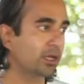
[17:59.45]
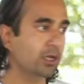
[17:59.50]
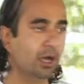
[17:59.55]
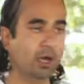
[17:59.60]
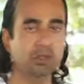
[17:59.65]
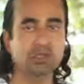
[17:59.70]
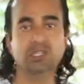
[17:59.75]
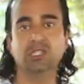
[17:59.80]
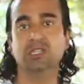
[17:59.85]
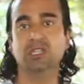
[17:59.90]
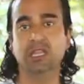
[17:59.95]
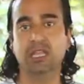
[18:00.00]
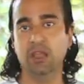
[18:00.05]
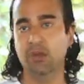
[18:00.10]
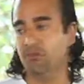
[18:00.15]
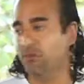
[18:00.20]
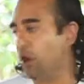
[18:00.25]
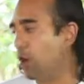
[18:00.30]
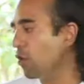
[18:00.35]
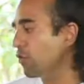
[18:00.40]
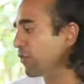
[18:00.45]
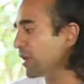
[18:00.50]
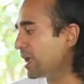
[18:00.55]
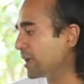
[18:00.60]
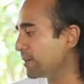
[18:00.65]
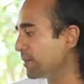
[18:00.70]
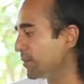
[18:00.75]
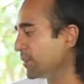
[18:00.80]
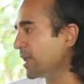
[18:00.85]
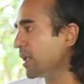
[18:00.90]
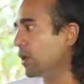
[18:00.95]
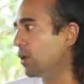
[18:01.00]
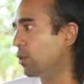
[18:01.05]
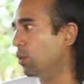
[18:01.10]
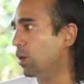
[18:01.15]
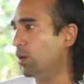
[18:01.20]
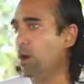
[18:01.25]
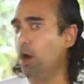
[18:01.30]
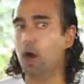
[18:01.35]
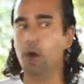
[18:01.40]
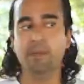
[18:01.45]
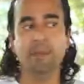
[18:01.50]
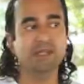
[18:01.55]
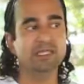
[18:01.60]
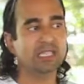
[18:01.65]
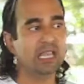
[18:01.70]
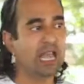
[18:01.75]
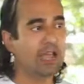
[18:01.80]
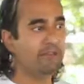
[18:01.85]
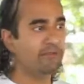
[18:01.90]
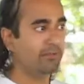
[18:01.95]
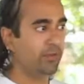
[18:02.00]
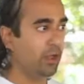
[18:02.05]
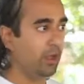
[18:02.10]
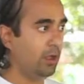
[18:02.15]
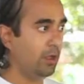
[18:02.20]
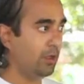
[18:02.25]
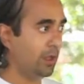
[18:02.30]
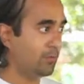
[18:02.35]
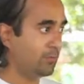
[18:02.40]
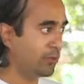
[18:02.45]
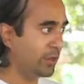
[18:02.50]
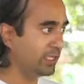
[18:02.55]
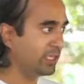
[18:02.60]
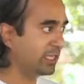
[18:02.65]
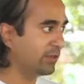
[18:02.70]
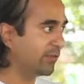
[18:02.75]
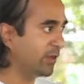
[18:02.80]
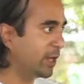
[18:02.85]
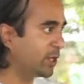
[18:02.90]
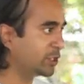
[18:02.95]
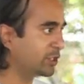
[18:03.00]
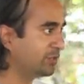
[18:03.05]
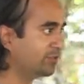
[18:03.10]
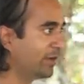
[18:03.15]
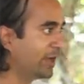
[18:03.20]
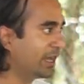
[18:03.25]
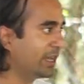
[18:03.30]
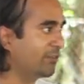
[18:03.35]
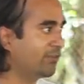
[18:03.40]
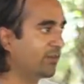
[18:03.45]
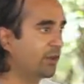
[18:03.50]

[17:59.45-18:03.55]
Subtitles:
constantly evolving. We were hoping to have the printed version ready